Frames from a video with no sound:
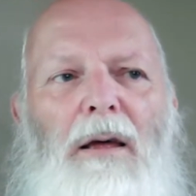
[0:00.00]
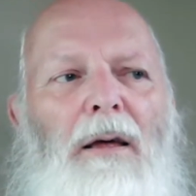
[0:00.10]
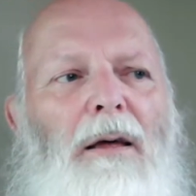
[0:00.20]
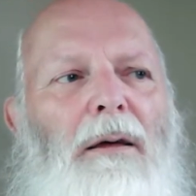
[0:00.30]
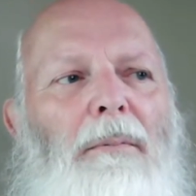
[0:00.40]

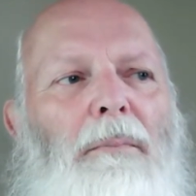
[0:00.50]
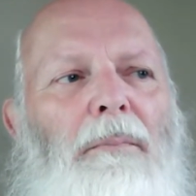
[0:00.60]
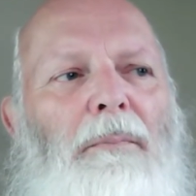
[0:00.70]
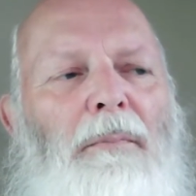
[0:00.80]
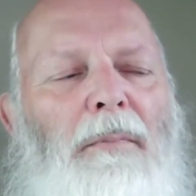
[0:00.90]

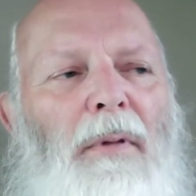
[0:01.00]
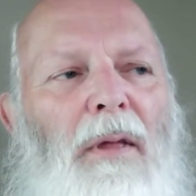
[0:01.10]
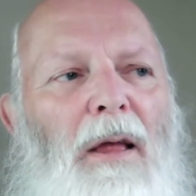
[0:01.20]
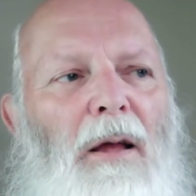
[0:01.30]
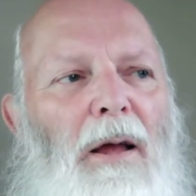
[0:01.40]

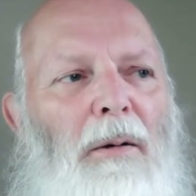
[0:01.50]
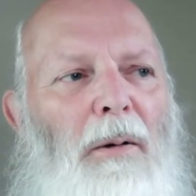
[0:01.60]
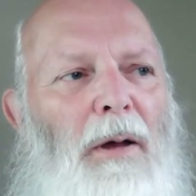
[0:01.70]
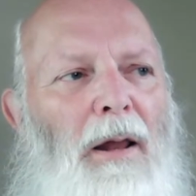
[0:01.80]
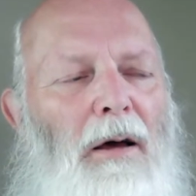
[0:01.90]

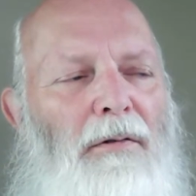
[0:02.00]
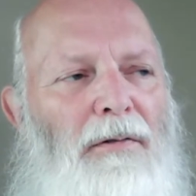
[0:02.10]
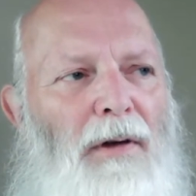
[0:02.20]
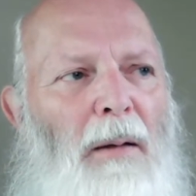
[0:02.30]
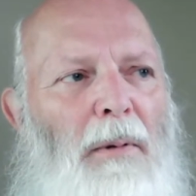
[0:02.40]
In our
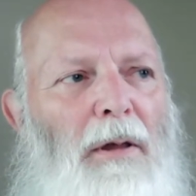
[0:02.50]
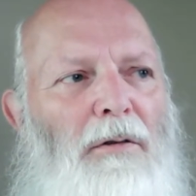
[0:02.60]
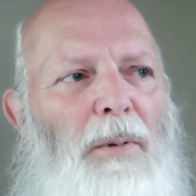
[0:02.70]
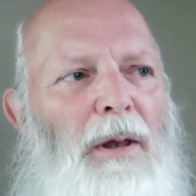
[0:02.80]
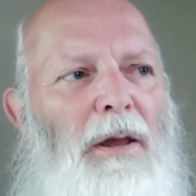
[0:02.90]

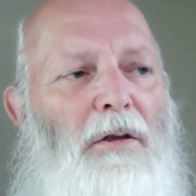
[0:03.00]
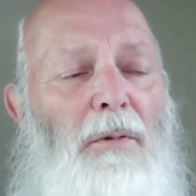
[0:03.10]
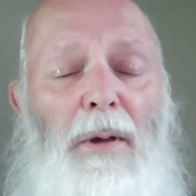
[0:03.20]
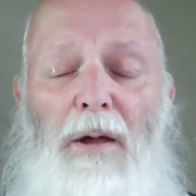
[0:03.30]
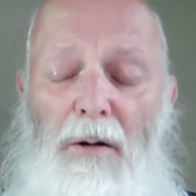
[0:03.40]
families, we need to
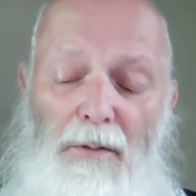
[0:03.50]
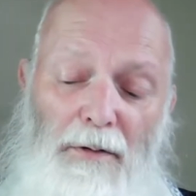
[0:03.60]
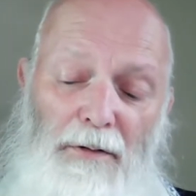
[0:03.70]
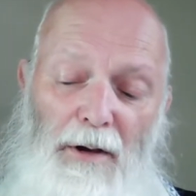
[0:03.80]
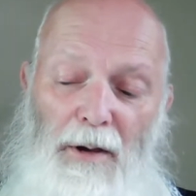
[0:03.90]
be,
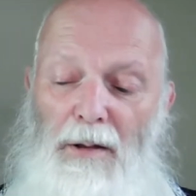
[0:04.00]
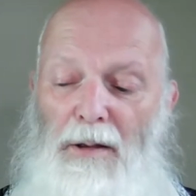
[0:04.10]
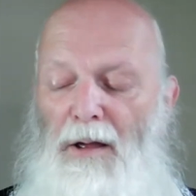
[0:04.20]
obviously,